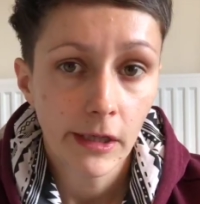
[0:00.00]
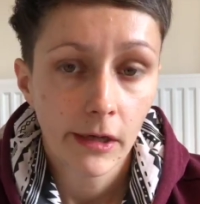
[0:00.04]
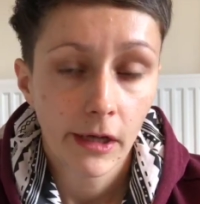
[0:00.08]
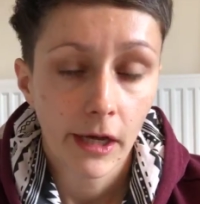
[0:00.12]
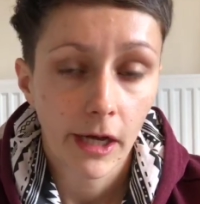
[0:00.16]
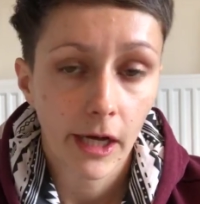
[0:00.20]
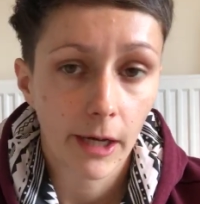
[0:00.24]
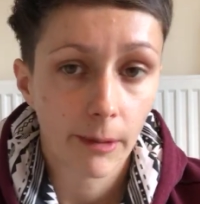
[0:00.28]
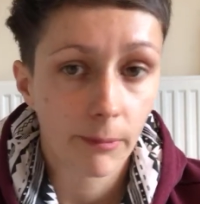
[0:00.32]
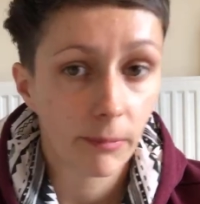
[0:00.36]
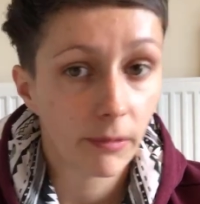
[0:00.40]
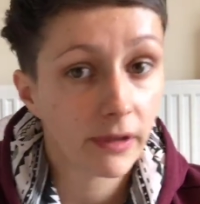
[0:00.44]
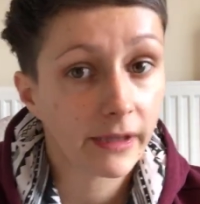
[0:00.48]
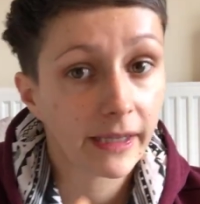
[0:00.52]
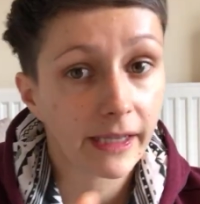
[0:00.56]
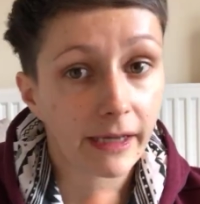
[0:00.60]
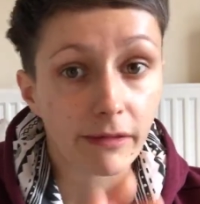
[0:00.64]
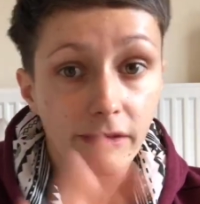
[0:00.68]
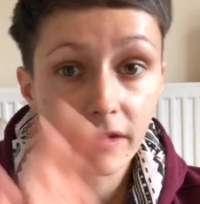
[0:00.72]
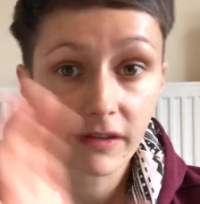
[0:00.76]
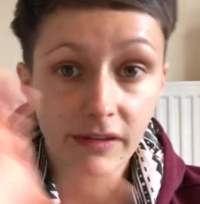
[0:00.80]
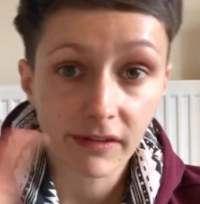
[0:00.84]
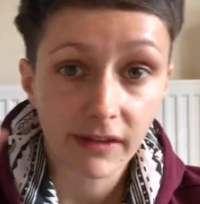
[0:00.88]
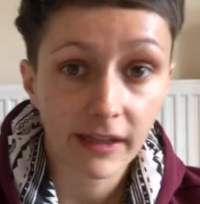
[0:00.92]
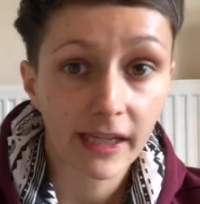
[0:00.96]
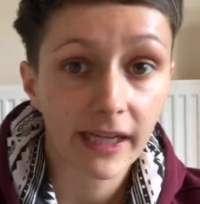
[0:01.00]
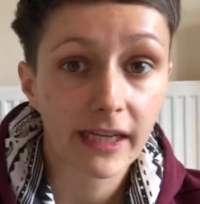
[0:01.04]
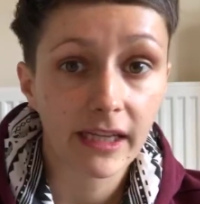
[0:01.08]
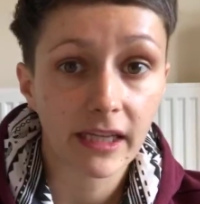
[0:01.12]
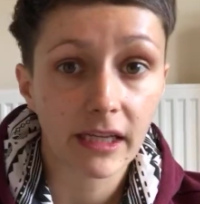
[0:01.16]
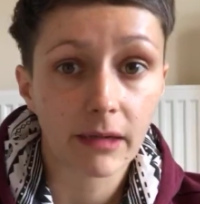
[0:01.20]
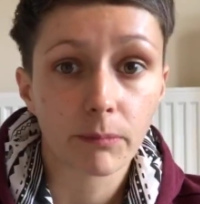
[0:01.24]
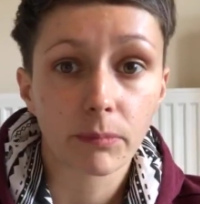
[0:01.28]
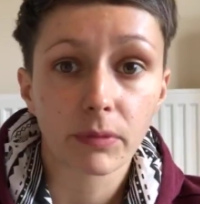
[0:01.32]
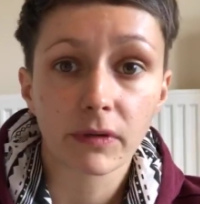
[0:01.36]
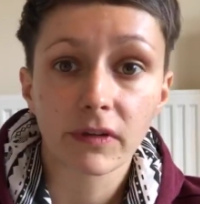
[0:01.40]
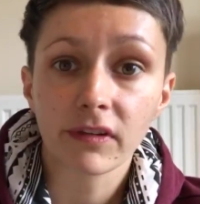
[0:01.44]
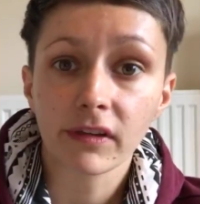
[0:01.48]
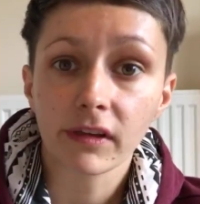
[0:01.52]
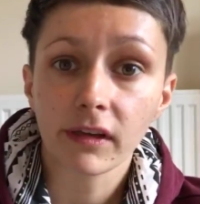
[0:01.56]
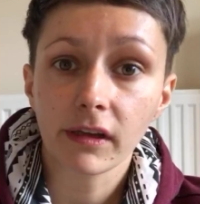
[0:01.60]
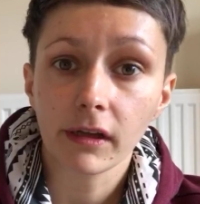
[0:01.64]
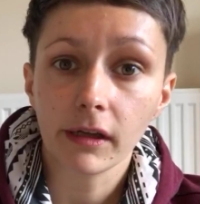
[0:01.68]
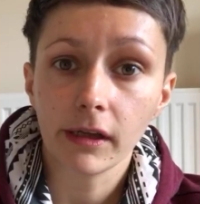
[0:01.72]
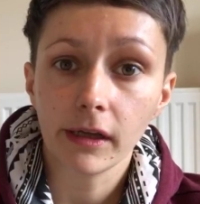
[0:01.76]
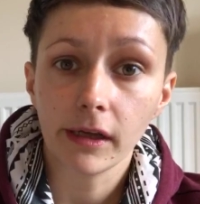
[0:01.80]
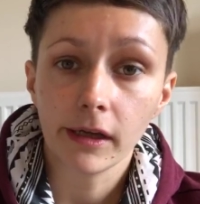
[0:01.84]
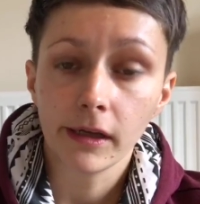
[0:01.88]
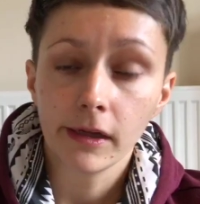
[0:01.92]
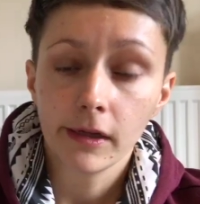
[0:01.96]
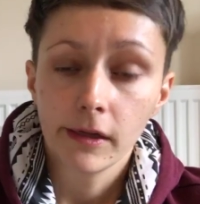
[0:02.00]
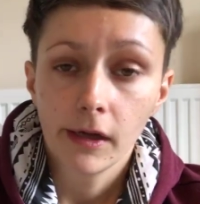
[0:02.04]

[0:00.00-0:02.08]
Now, this lady in particular,